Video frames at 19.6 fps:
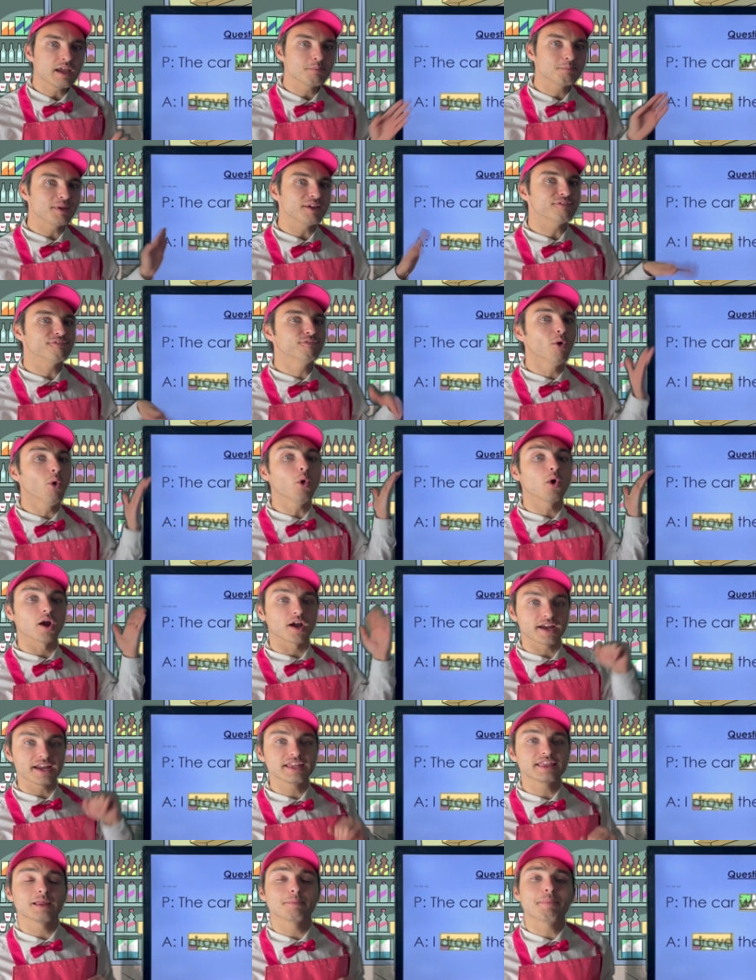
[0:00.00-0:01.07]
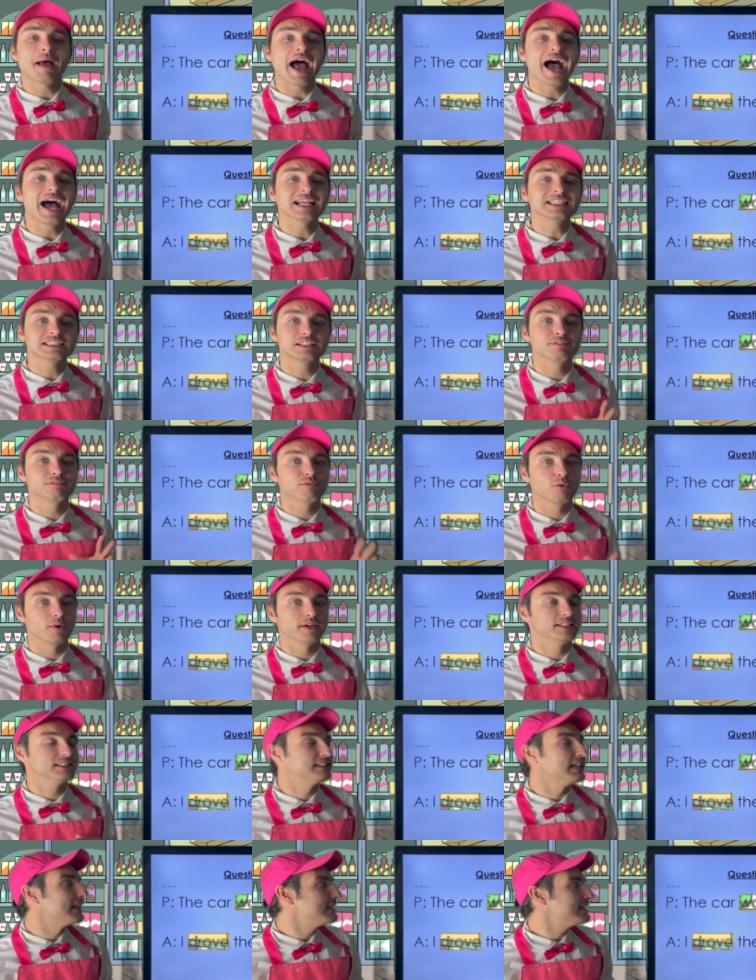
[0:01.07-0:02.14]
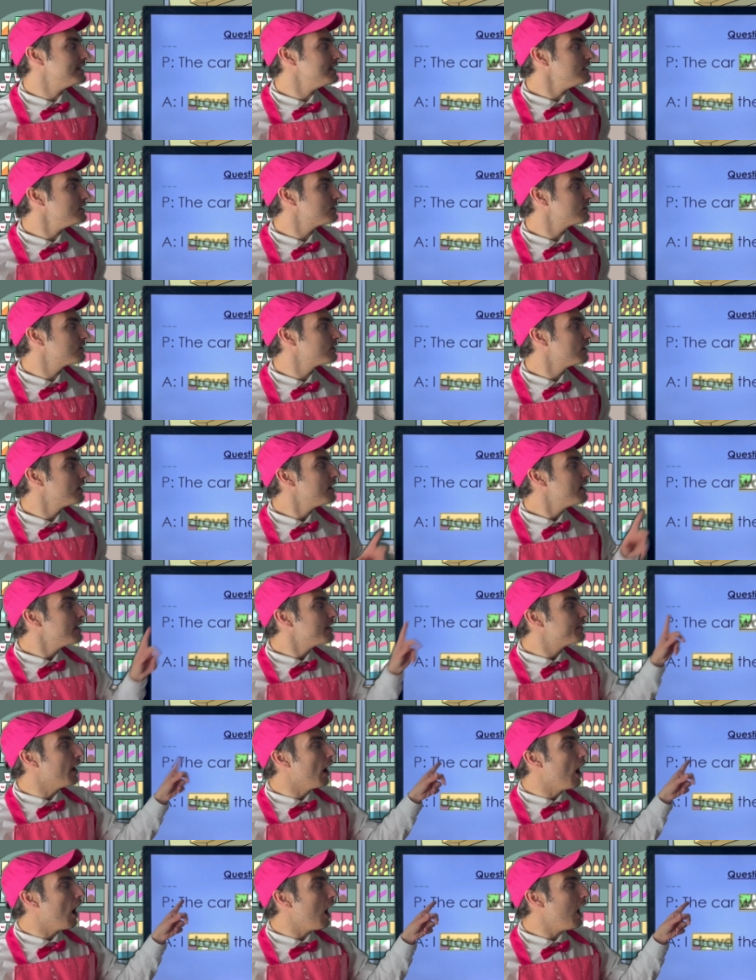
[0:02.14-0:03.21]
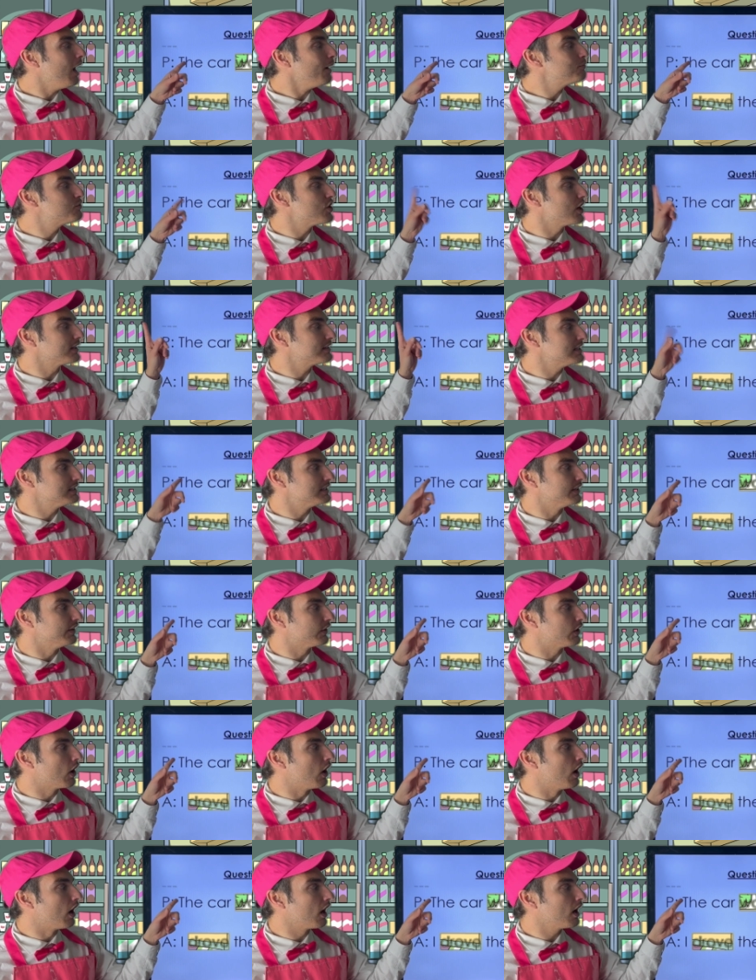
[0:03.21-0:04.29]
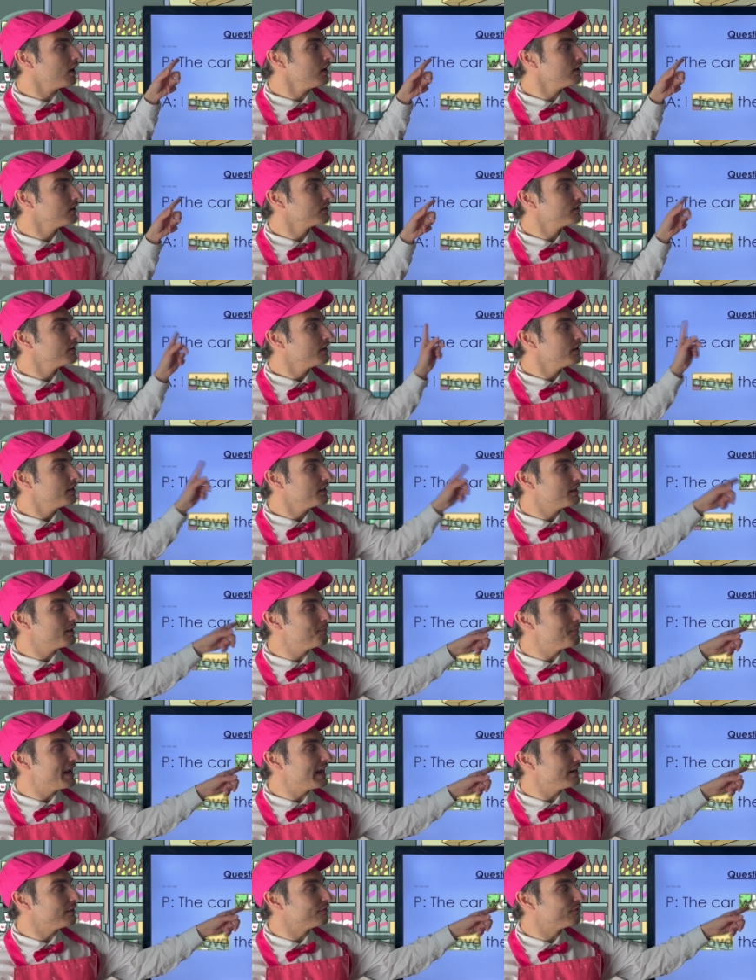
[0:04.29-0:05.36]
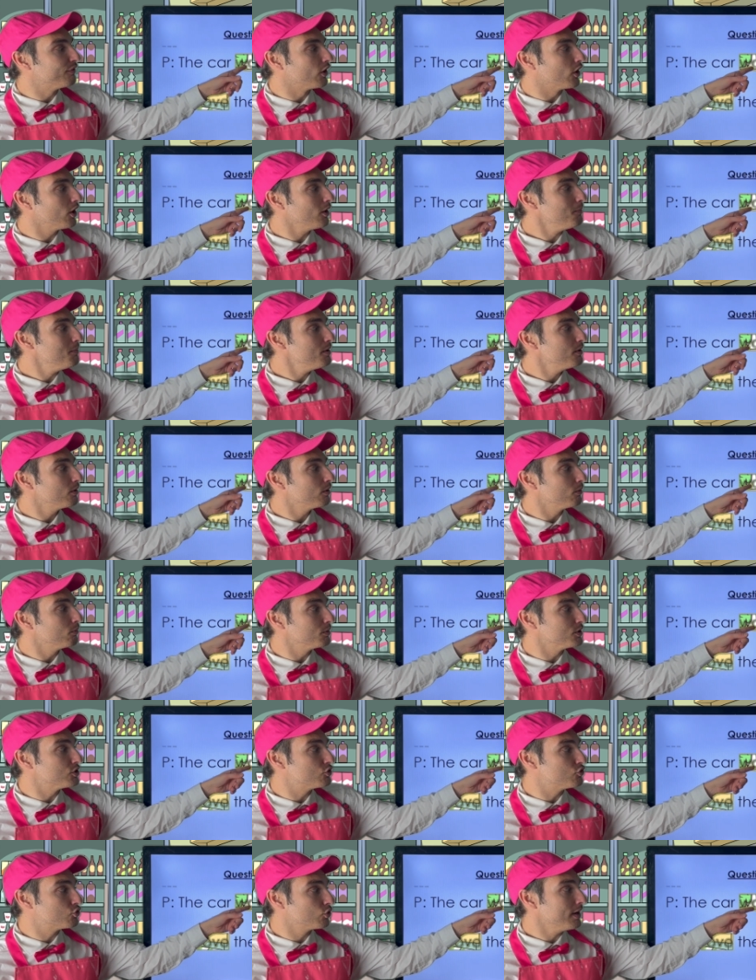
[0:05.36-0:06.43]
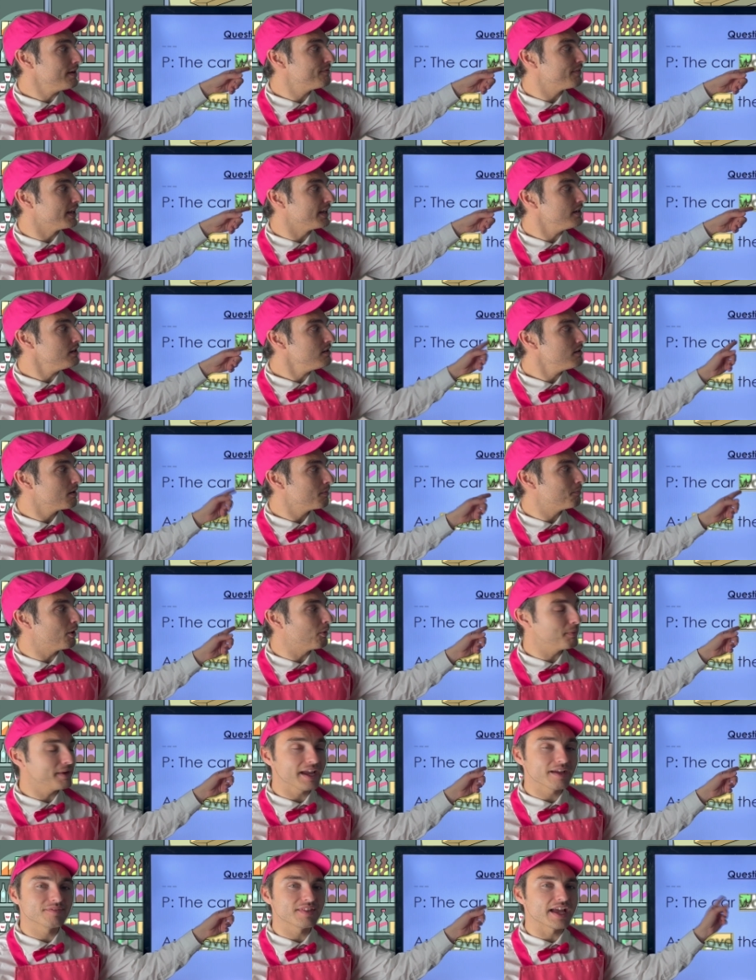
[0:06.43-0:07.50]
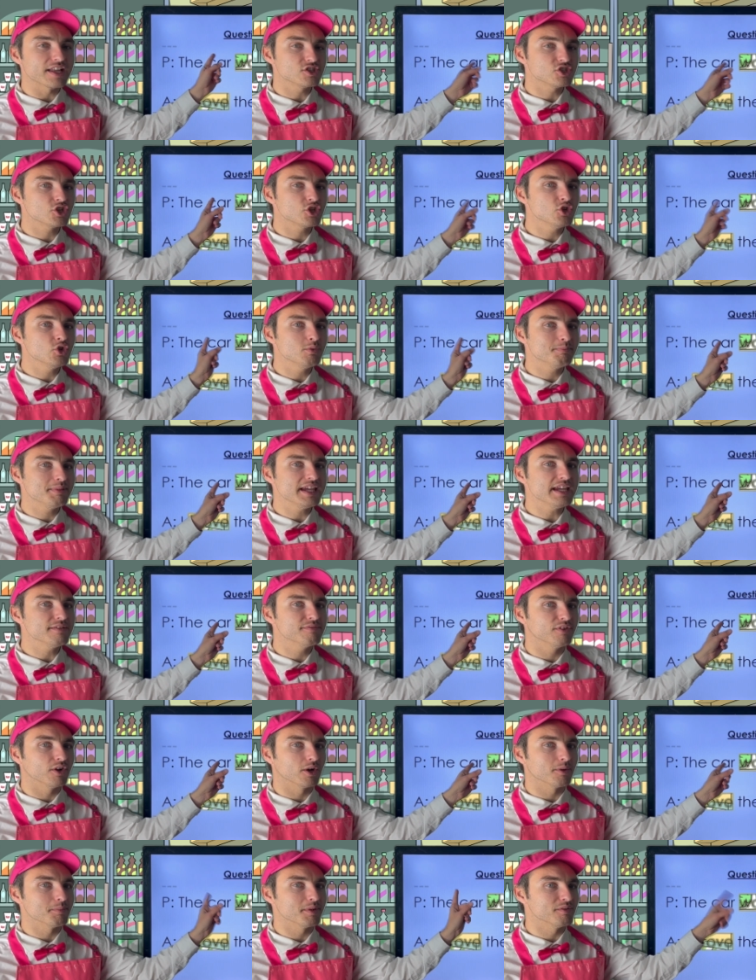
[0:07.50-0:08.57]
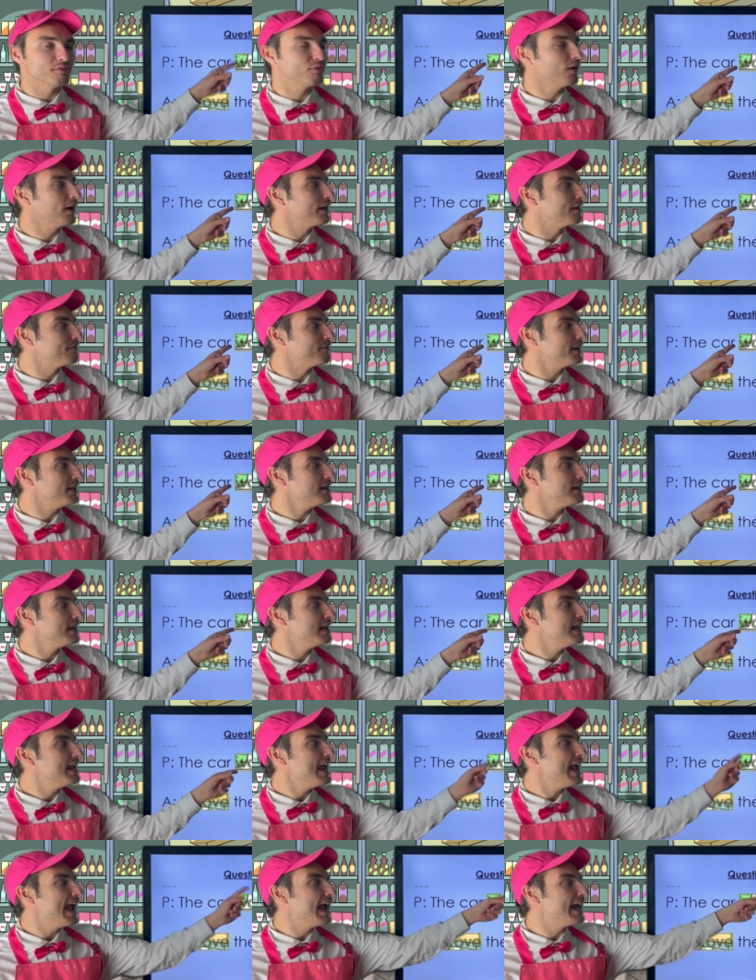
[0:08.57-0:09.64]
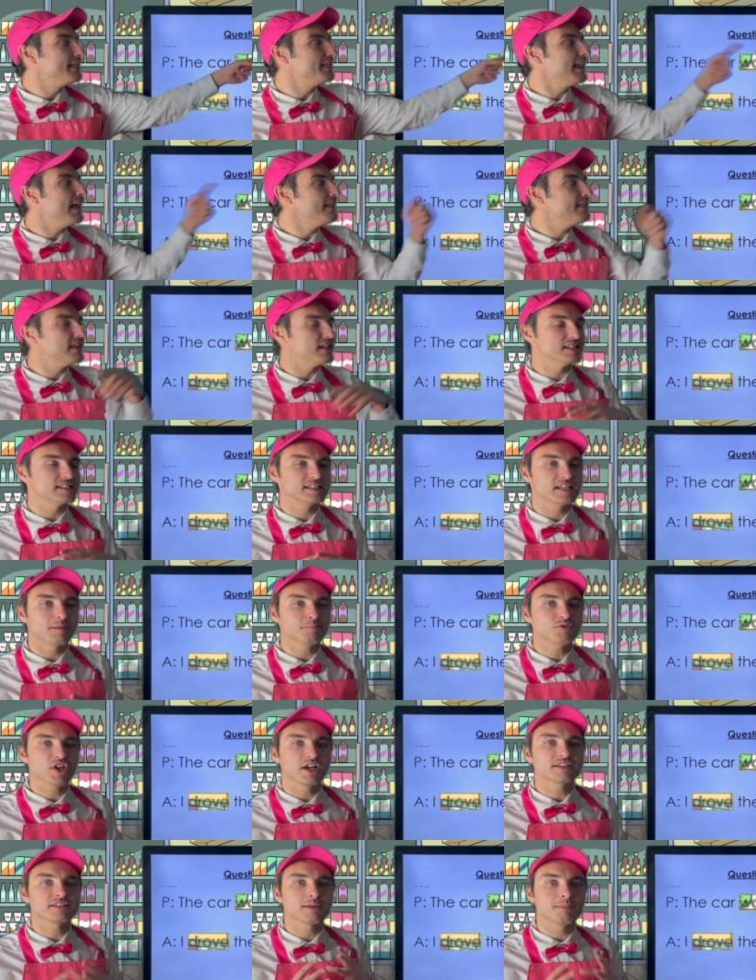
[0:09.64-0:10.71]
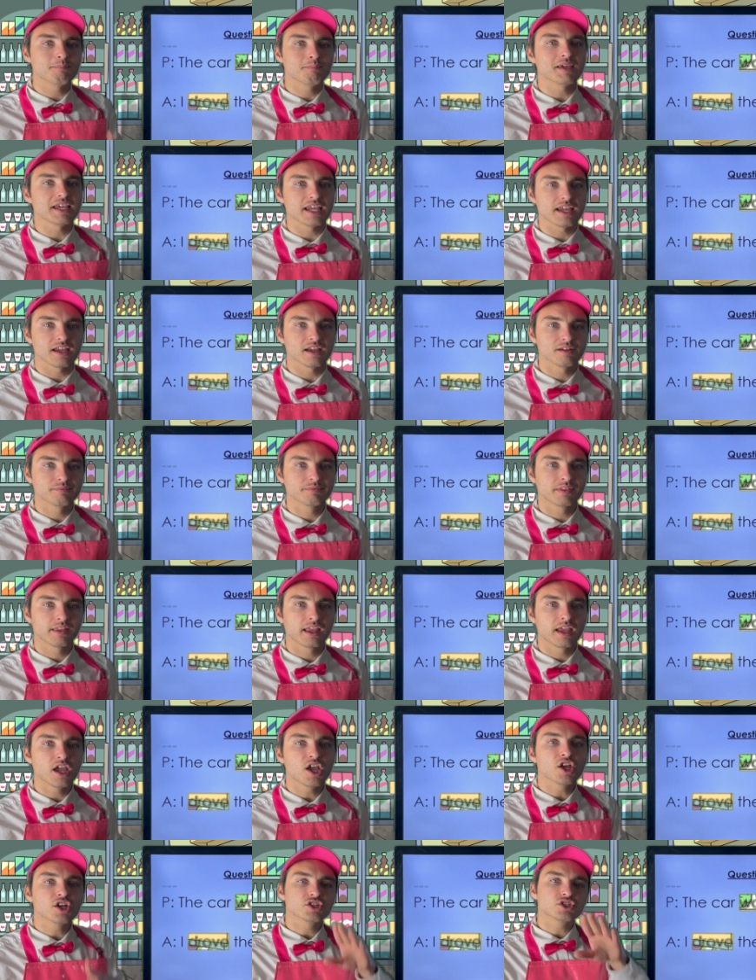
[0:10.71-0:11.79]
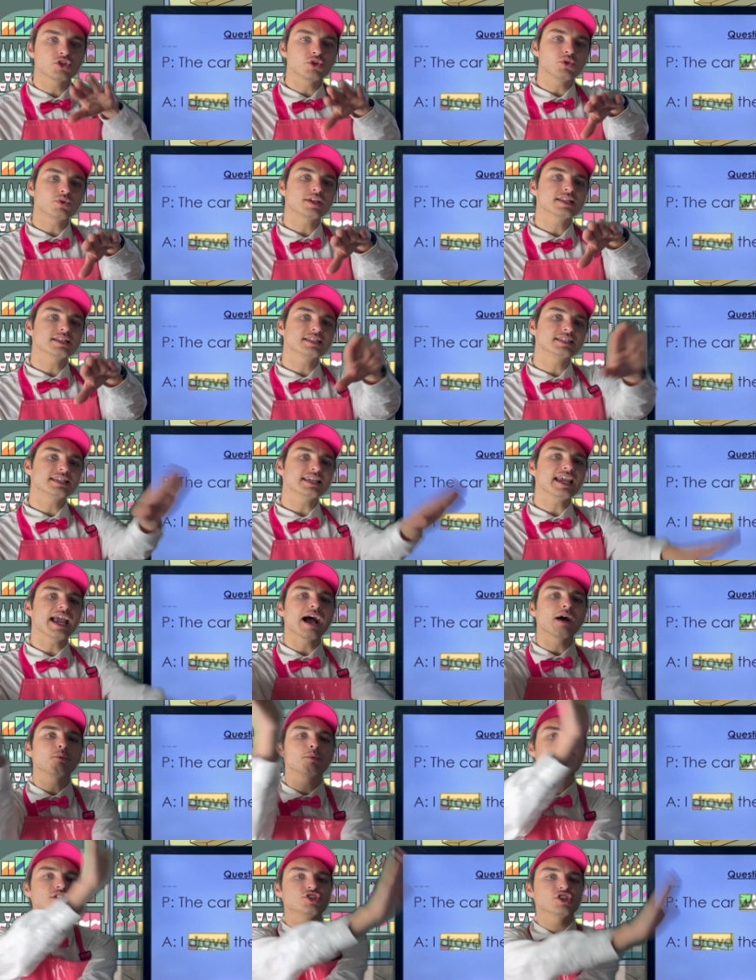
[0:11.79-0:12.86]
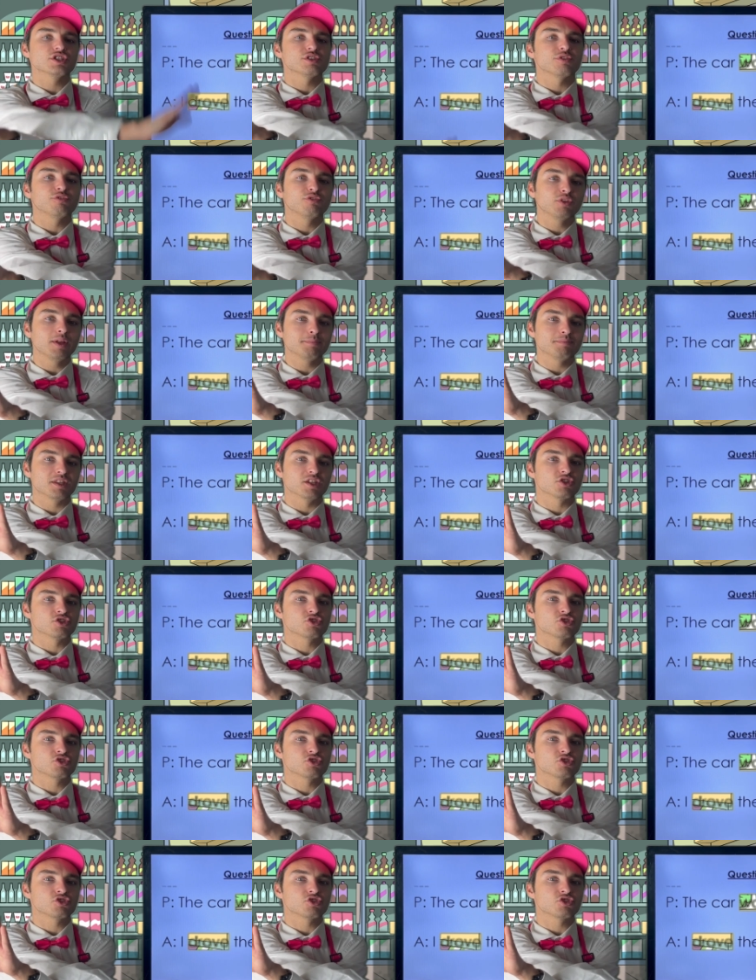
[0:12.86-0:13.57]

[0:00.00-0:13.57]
Before, in the passive voice sentence, the object is the car, the main verb was driven, but we have that to be verb in front of it, and then the subject, me. So you can see how we just flip the